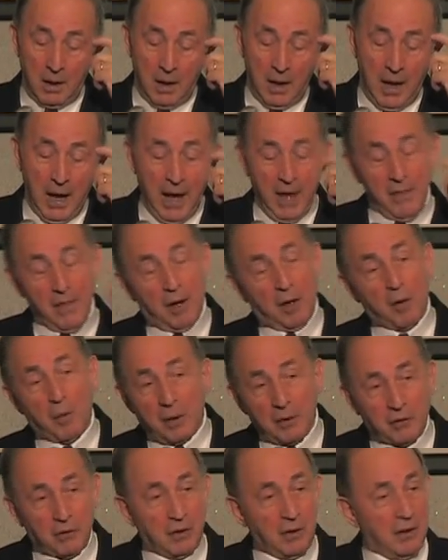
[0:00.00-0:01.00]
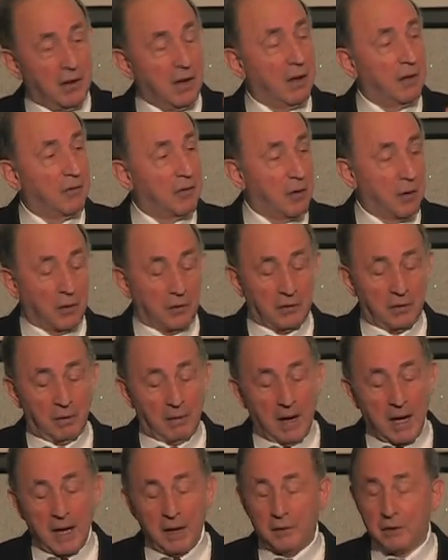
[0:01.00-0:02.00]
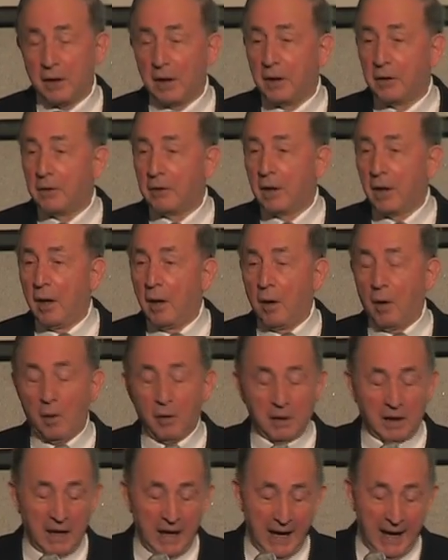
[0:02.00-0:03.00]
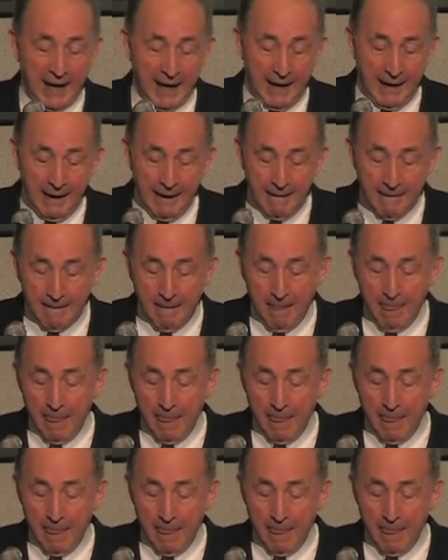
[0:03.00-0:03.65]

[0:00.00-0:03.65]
And the question then, of course, arises, okay,